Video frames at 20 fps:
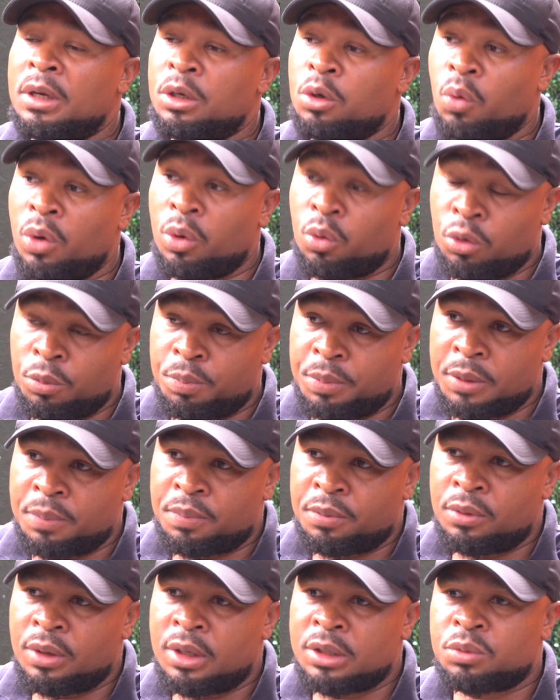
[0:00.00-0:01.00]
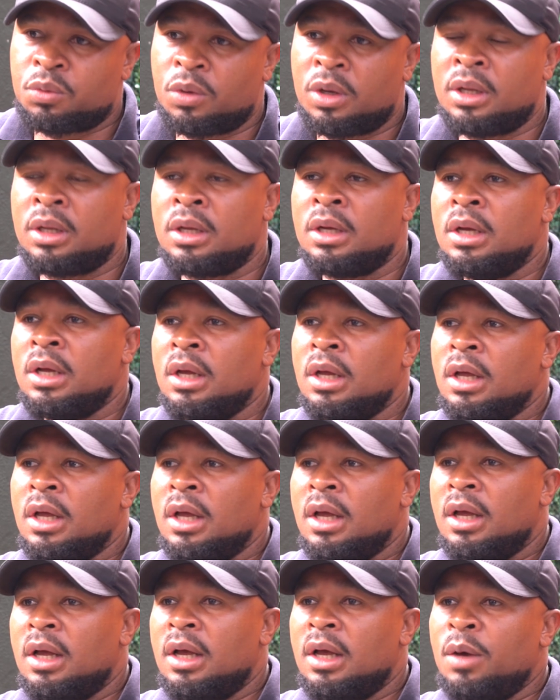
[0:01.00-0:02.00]
But they were good people as well.
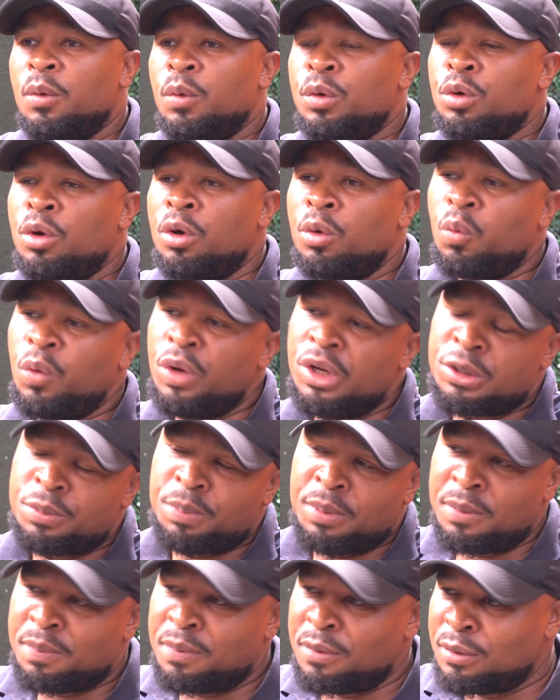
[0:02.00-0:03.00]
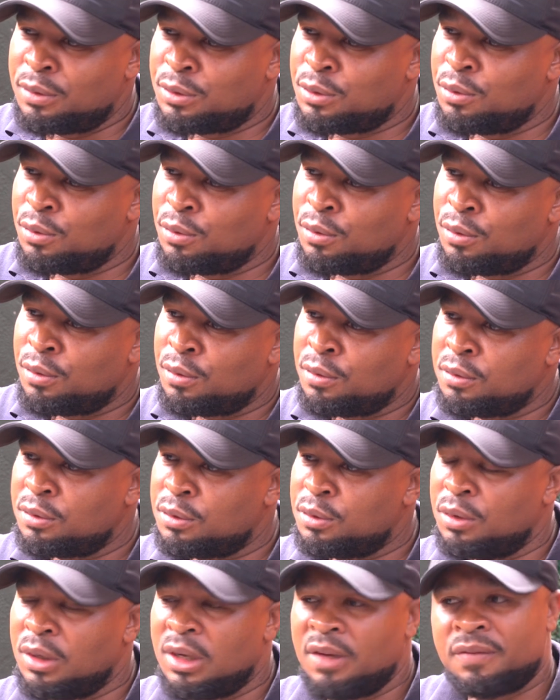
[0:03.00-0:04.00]
We don't wish people to
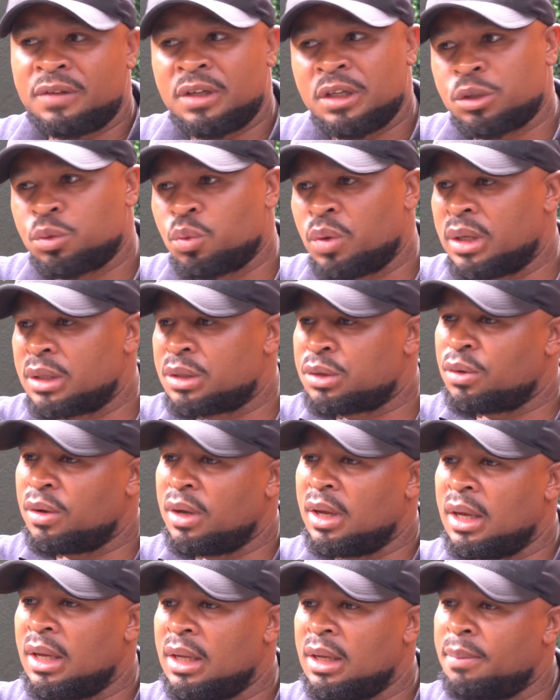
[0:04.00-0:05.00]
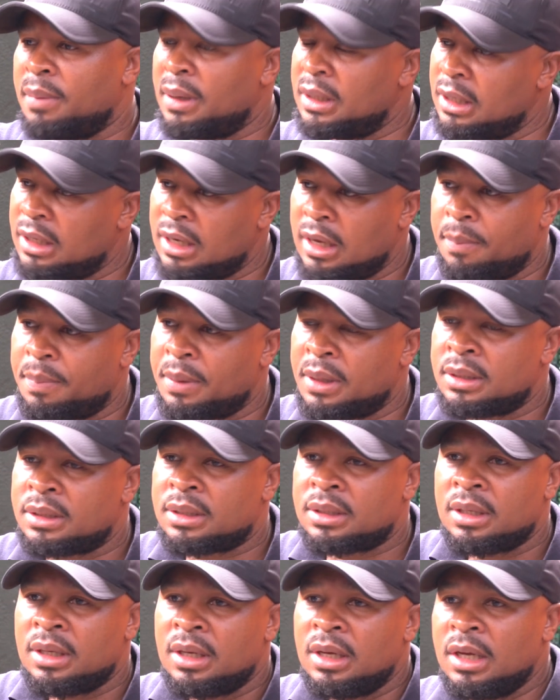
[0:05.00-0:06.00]
leave this world so early, but it
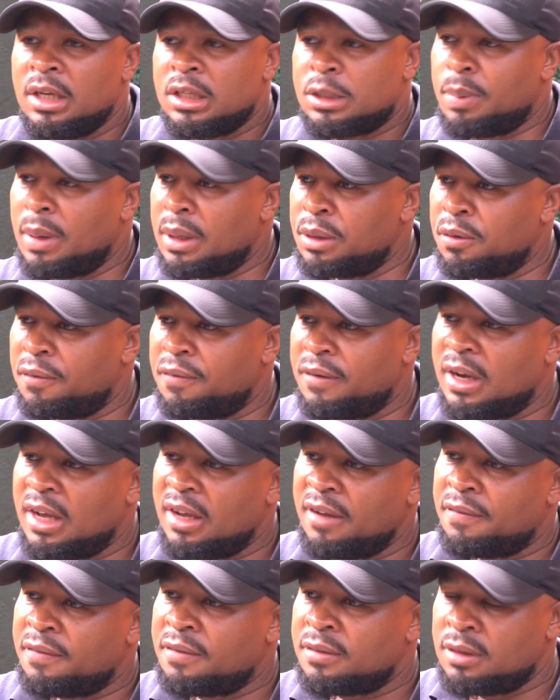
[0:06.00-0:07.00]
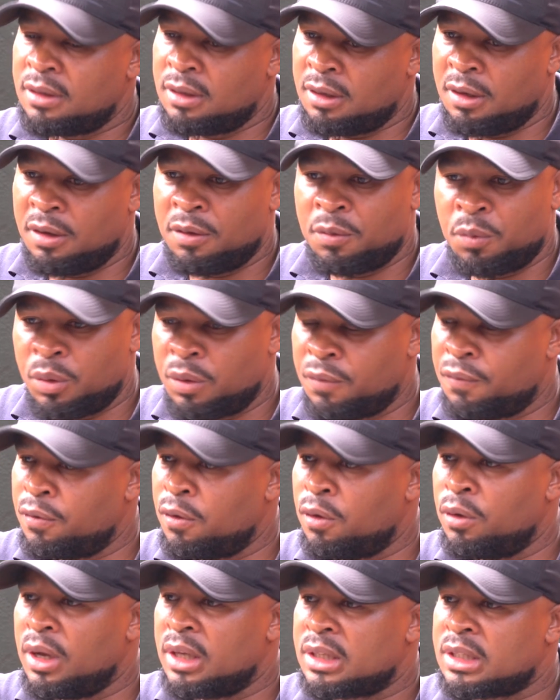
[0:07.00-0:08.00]
happens. It's part of life. It will
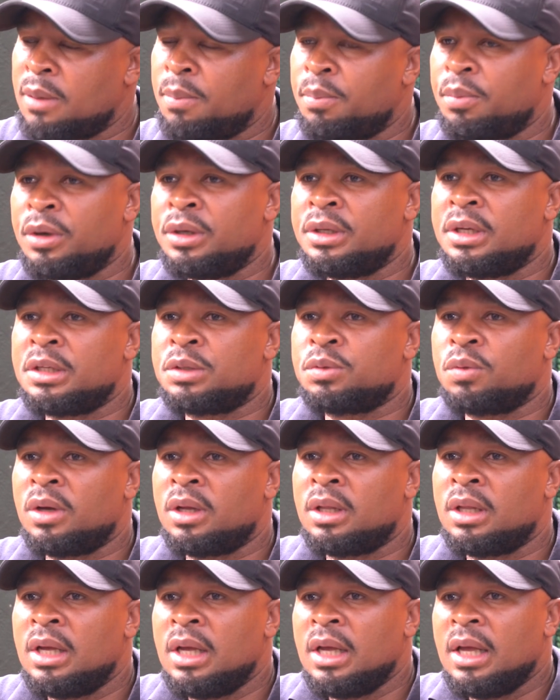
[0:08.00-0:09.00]
fall at some point as well.